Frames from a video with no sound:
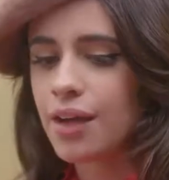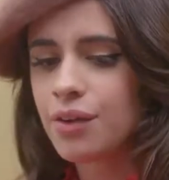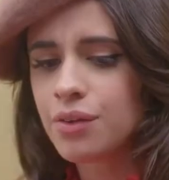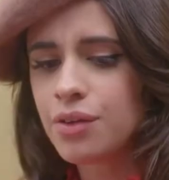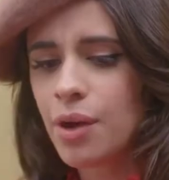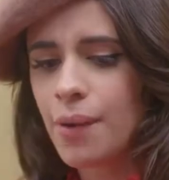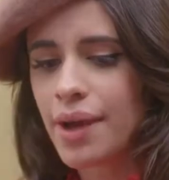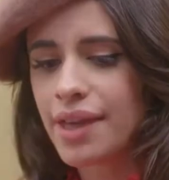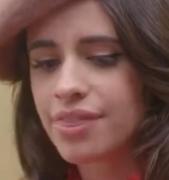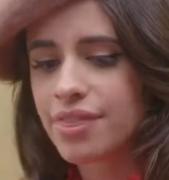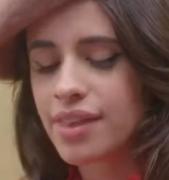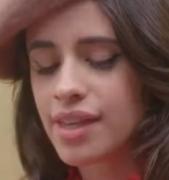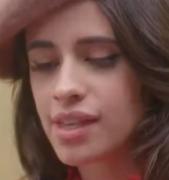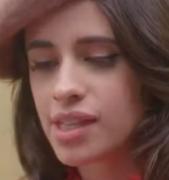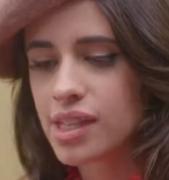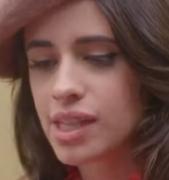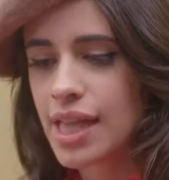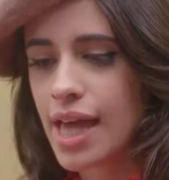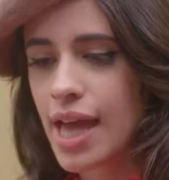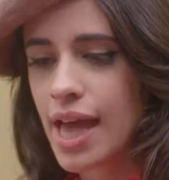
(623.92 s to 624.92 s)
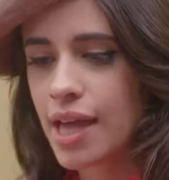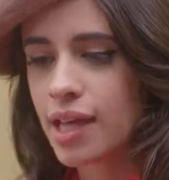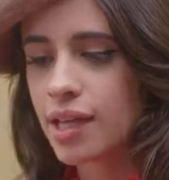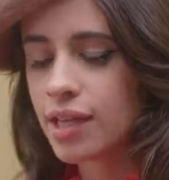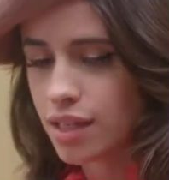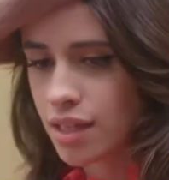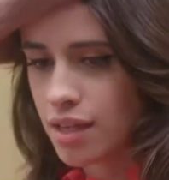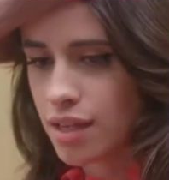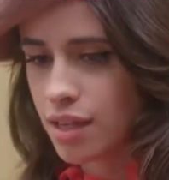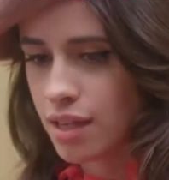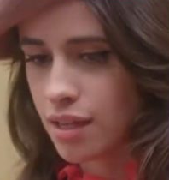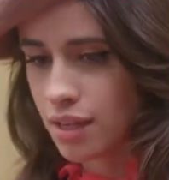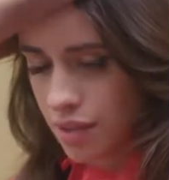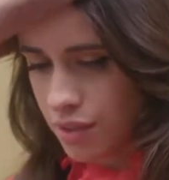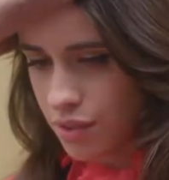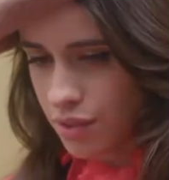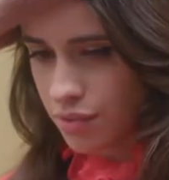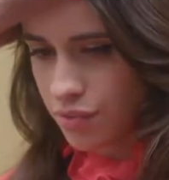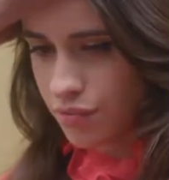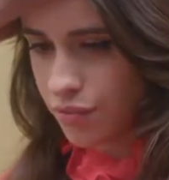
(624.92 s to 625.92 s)
I don't know. I think that
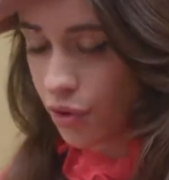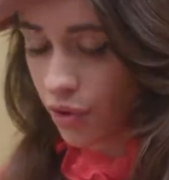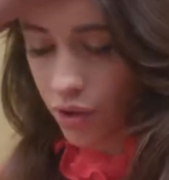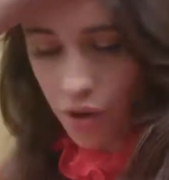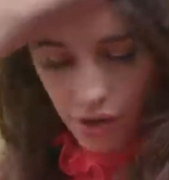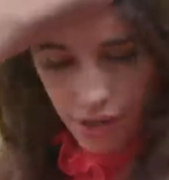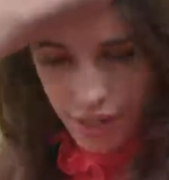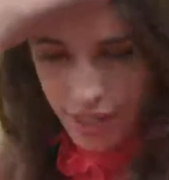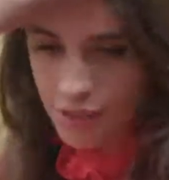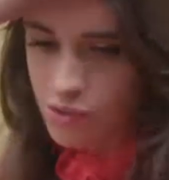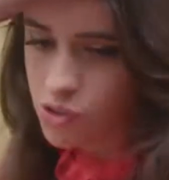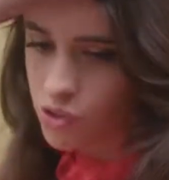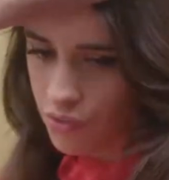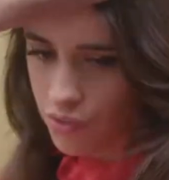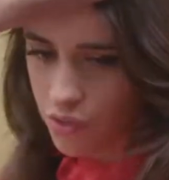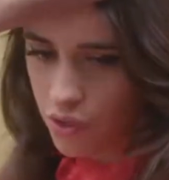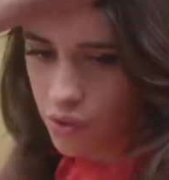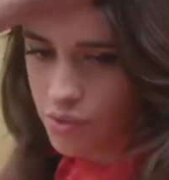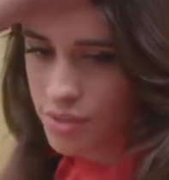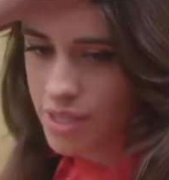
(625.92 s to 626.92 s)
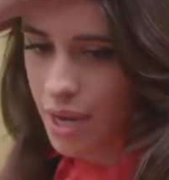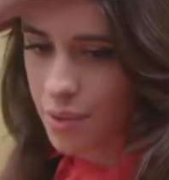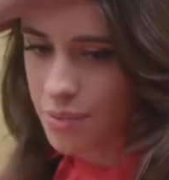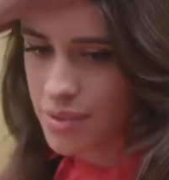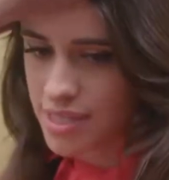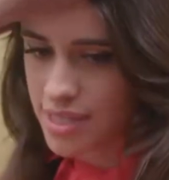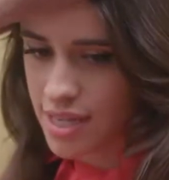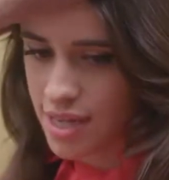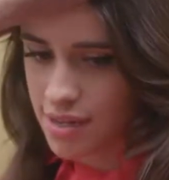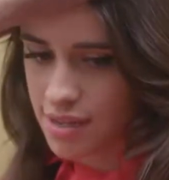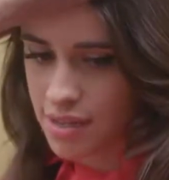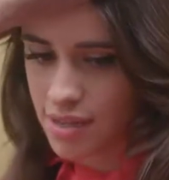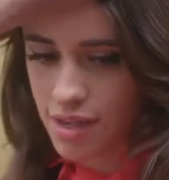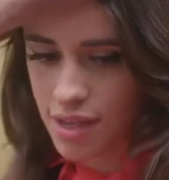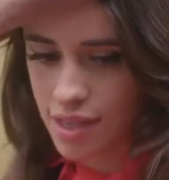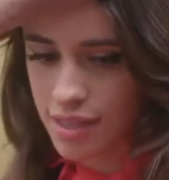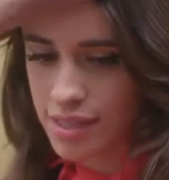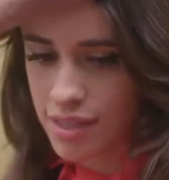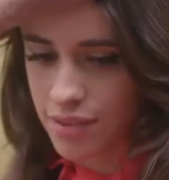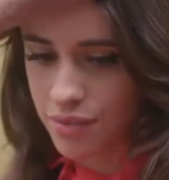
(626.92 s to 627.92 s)
for each of those, I was in
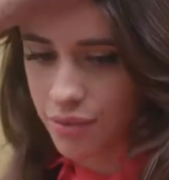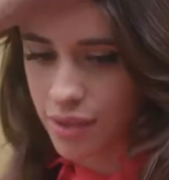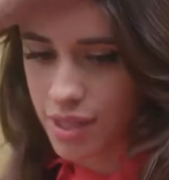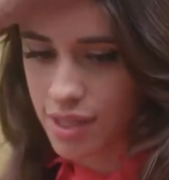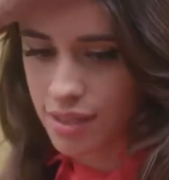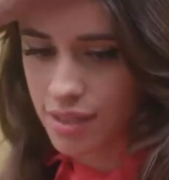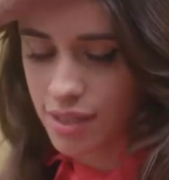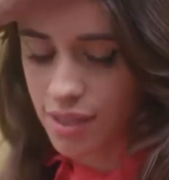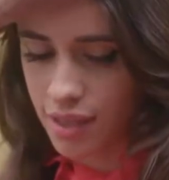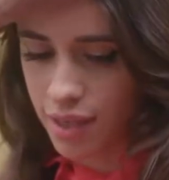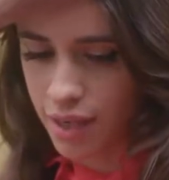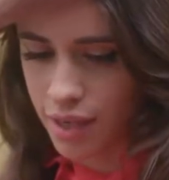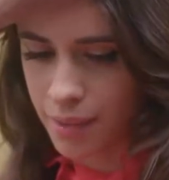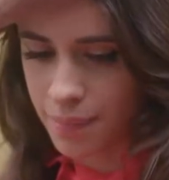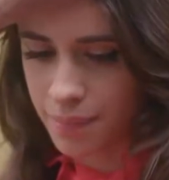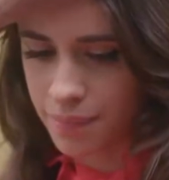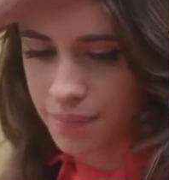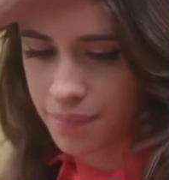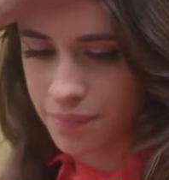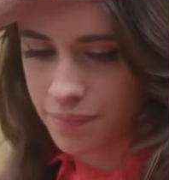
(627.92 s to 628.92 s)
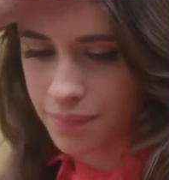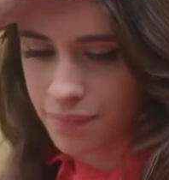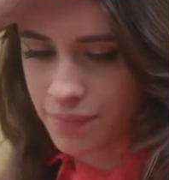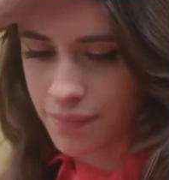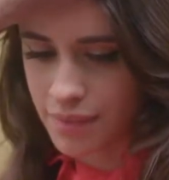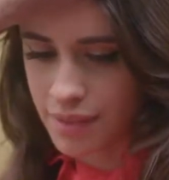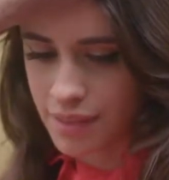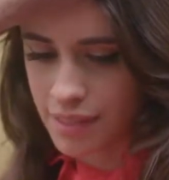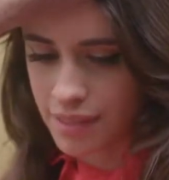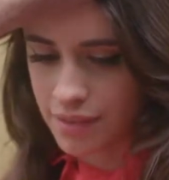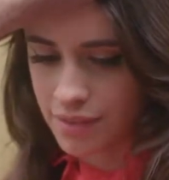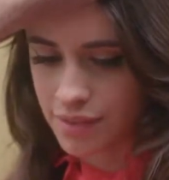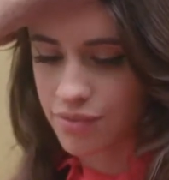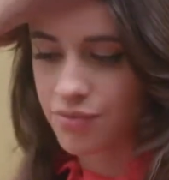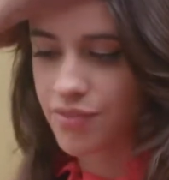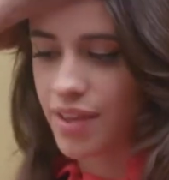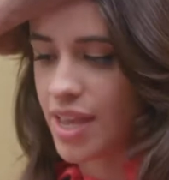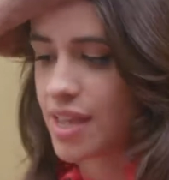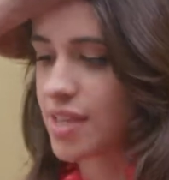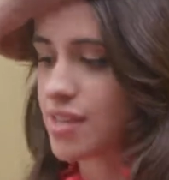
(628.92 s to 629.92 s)
a different um,
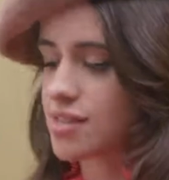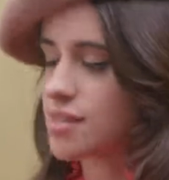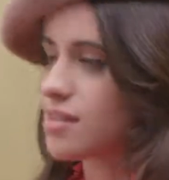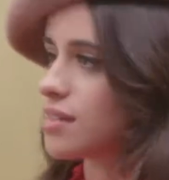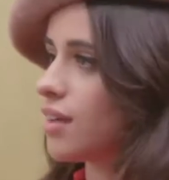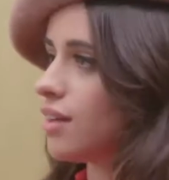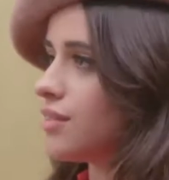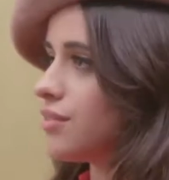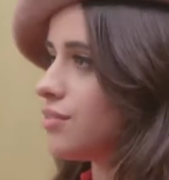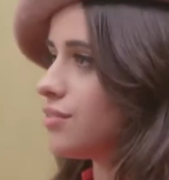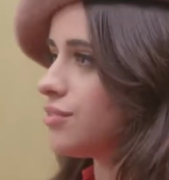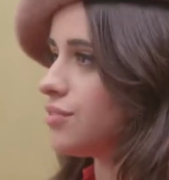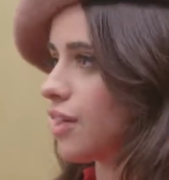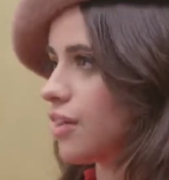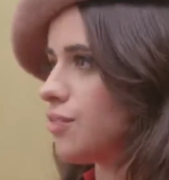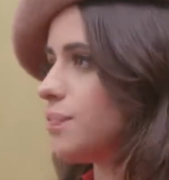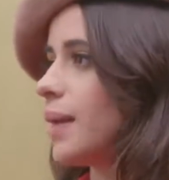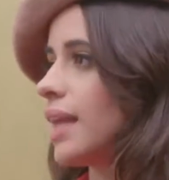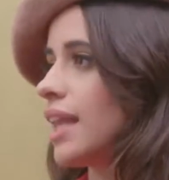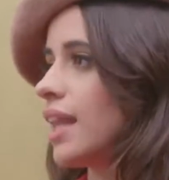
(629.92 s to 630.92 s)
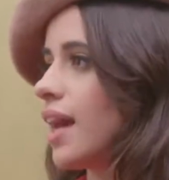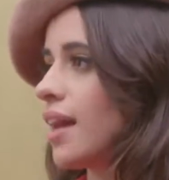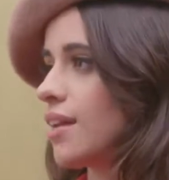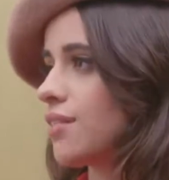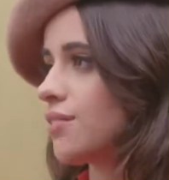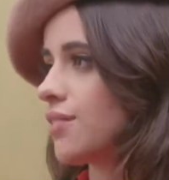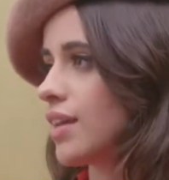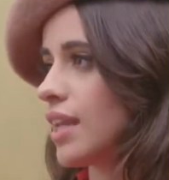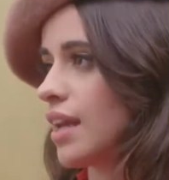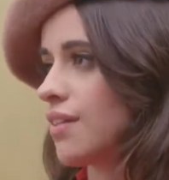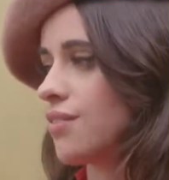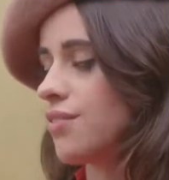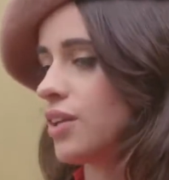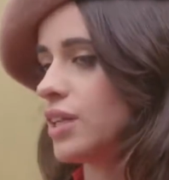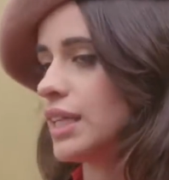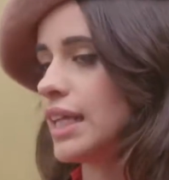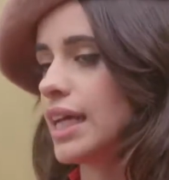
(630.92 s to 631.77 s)
phase of, of my life. Mm-hmm. And I feel